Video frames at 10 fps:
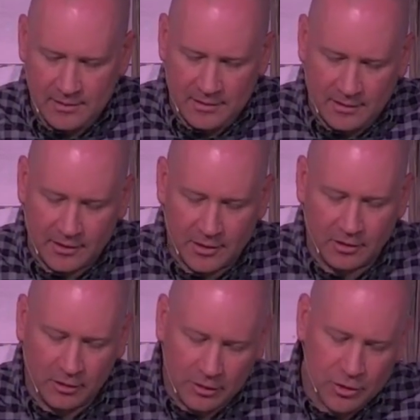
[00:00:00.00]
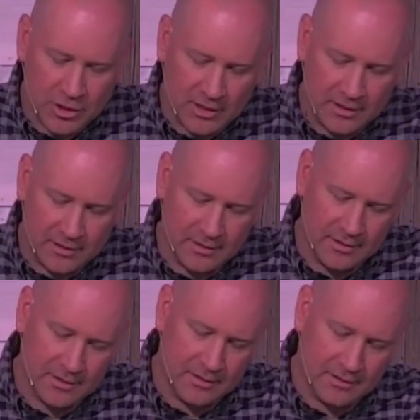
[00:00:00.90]
And the conclusion
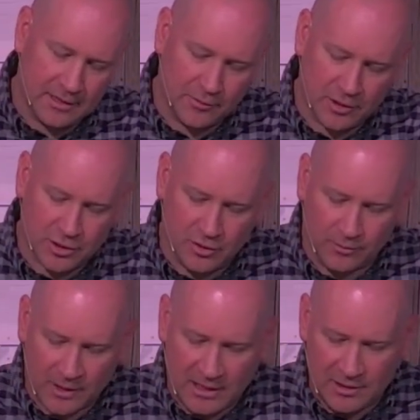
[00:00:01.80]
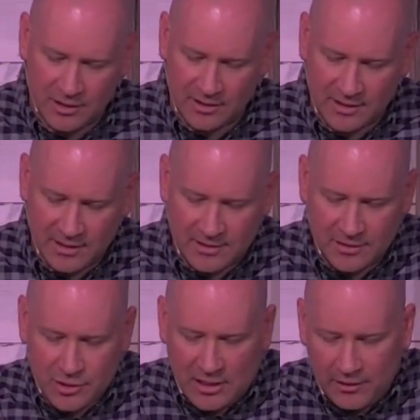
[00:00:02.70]
that Christian reaches, he says, is,
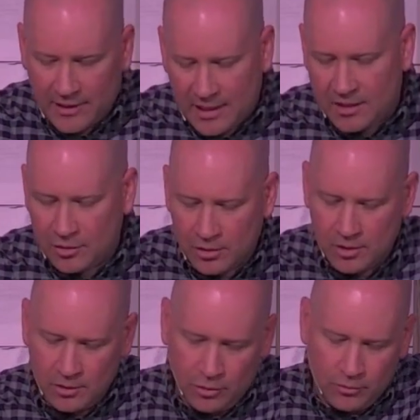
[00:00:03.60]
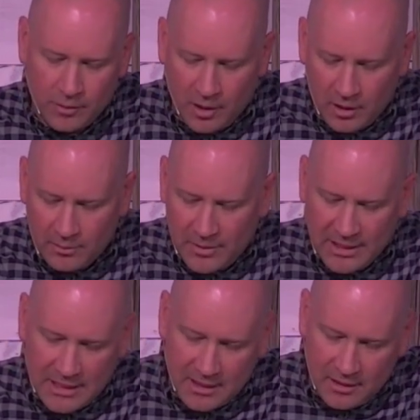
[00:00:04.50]
Shall they who wrong
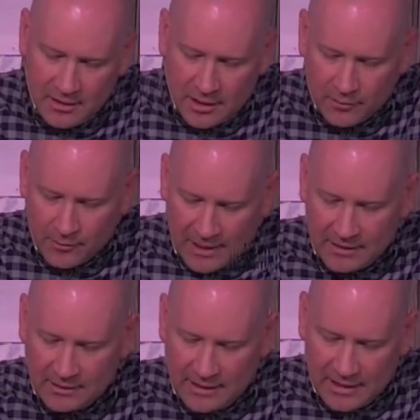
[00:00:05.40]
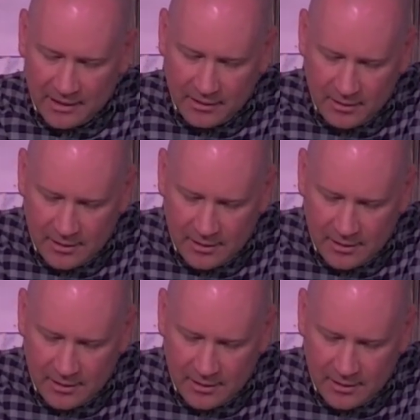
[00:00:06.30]
begin yet rightly end?